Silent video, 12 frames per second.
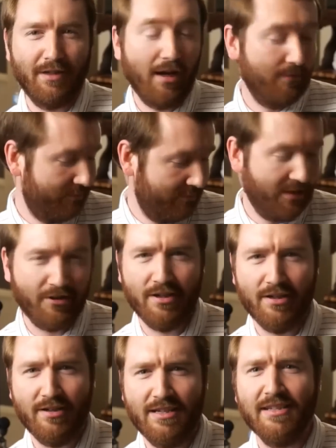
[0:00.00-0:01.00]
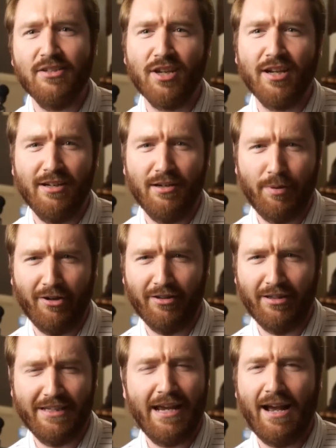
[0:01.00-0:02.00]
Oh, there he is. He's excited,
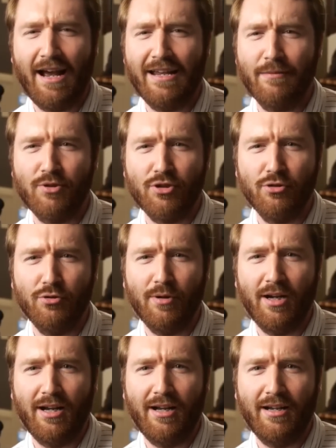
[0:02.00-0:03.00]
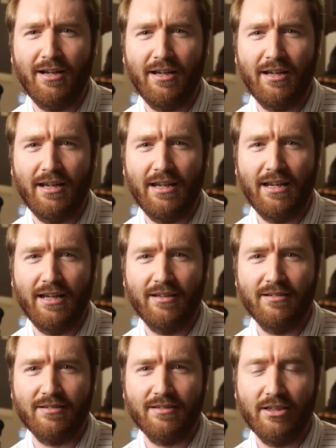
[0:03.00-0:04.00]
apparently. Yeah, I am too.
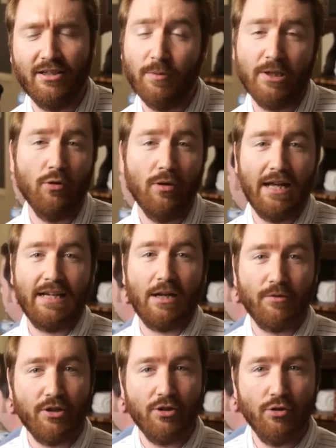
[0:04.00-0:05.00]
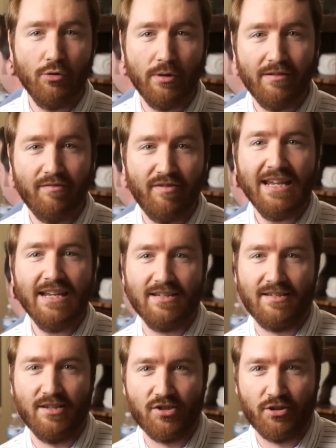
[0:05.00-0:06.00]
And it'll be cool hanging out with you in Vegas
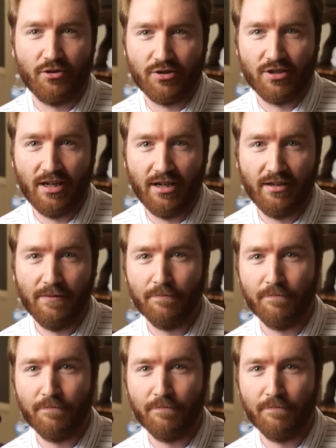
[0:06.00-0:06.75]
this Thursday.